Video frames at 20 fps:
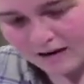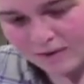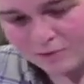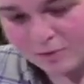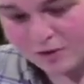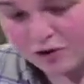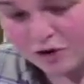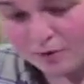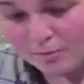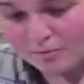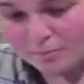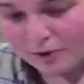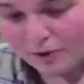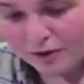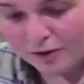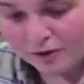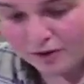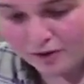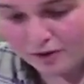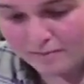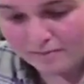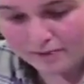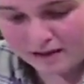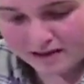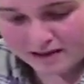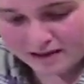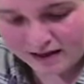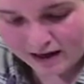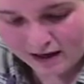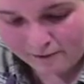we don't boil them
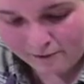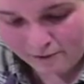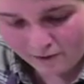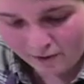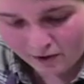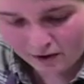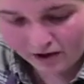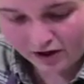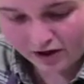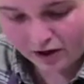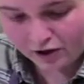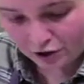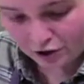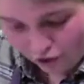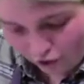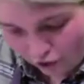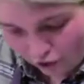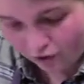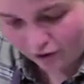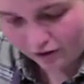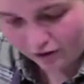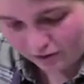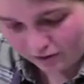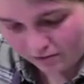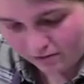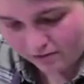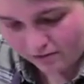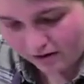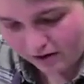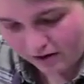basically. We want to cook
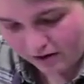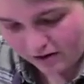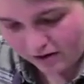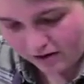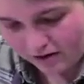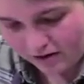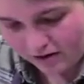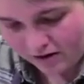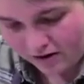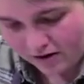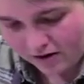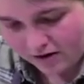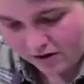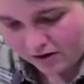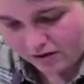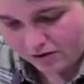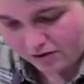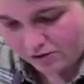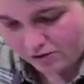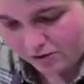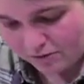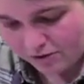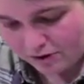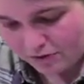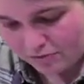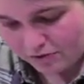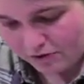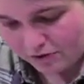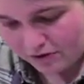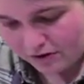them. We don't want
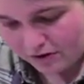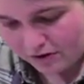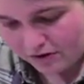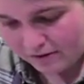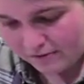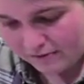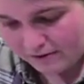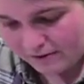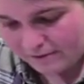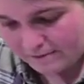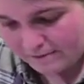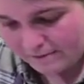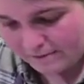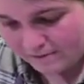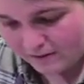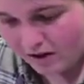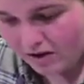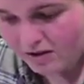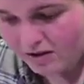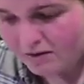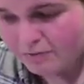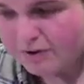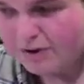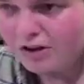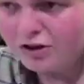to boil them. Because when